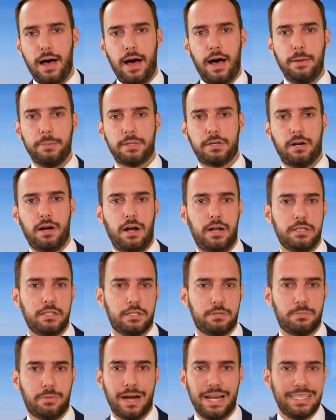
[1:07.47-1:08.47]
Omicron
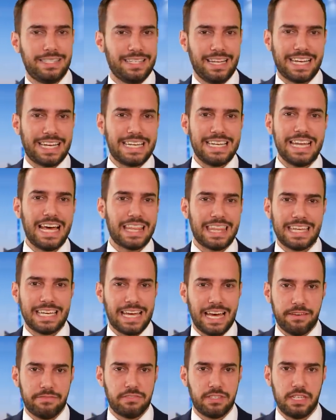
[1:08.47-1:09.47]
spreads like nothing
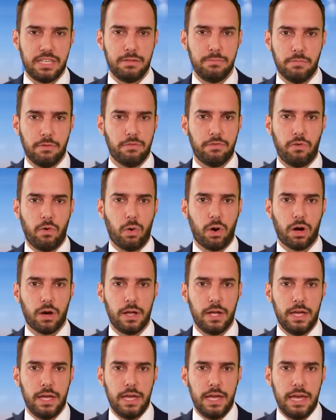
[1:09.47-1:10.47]
I've seen before.
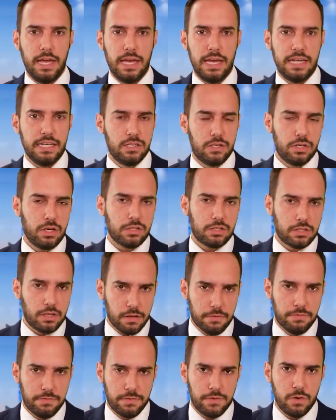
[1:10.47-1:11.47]
In just
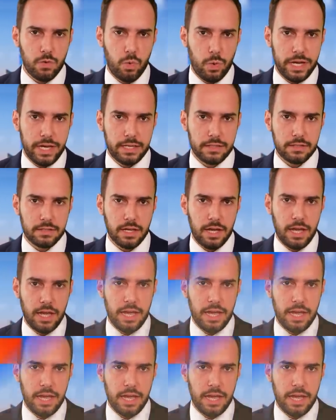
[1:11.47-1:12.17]
a few weeks,